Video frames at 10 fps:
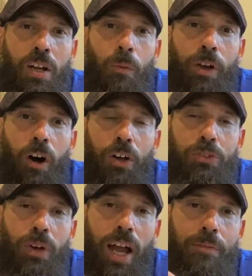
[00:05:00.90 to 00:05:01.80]
We
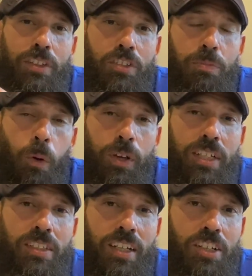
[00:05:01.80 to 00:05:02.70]
also have these smoky
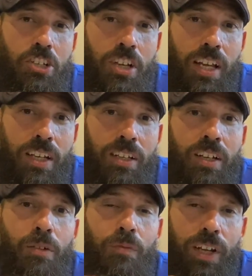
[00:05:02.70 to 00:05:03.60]
tent shade
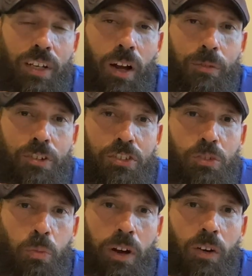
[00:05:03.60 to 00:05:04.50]
vent covers
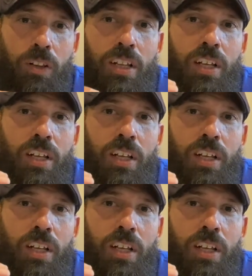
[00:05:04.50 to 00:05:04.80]
as well.